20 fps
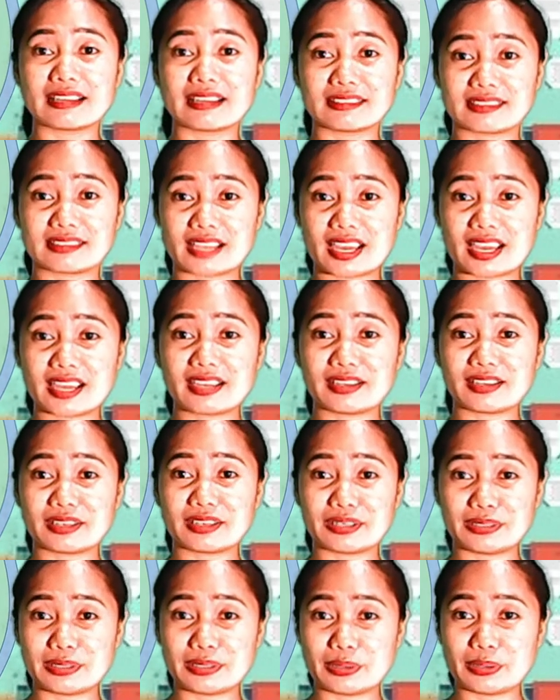Take
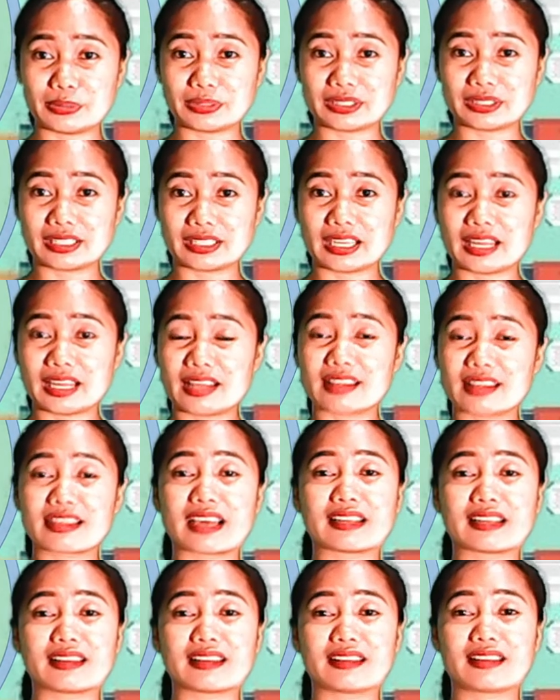note
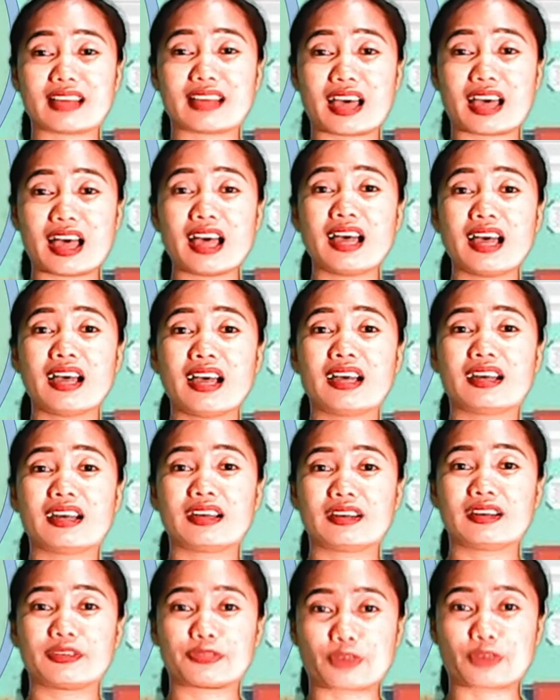that the
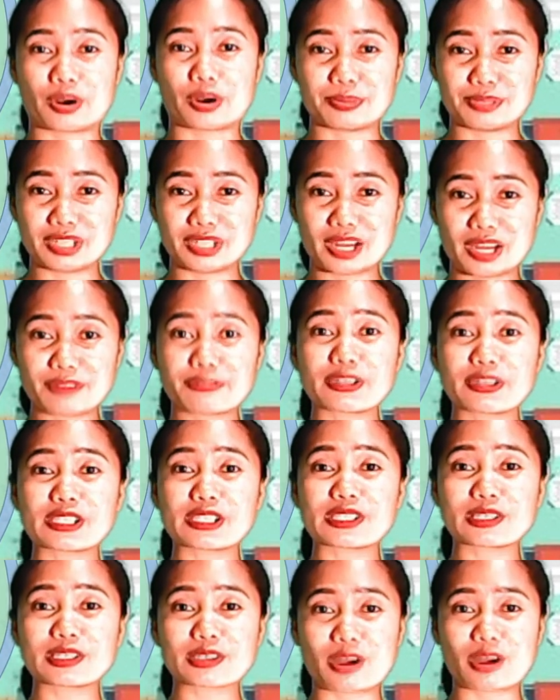formula for
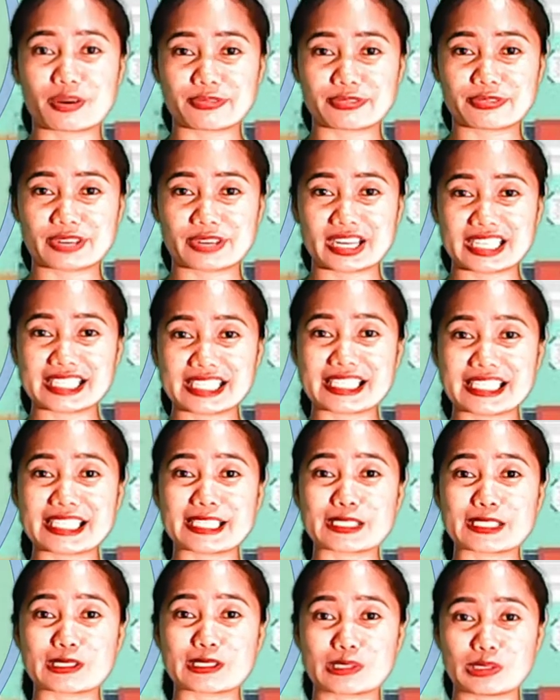circumference
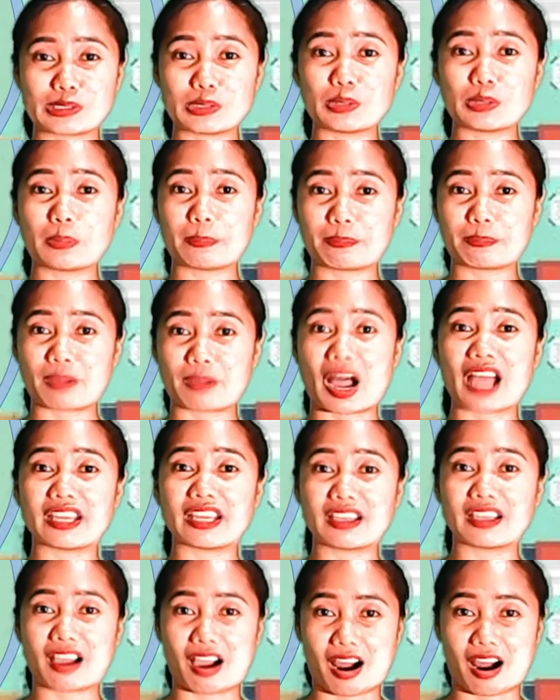is 2
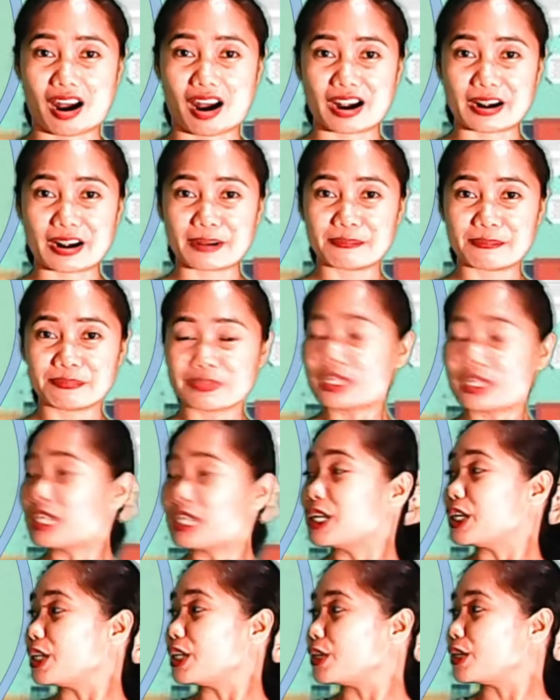pi r.
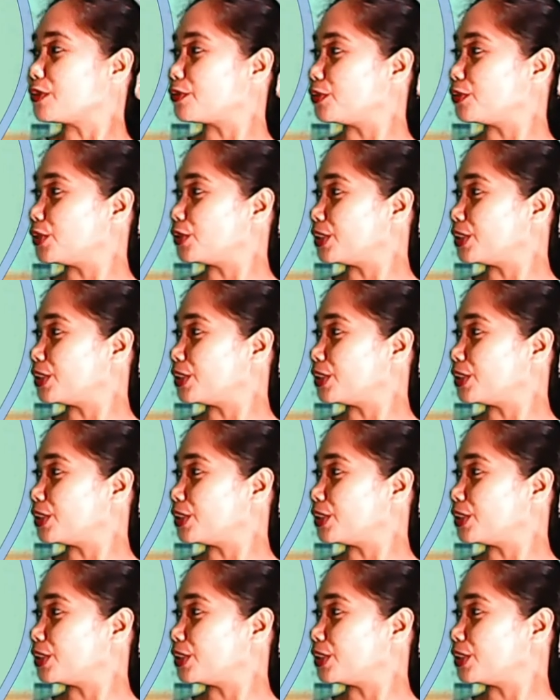If you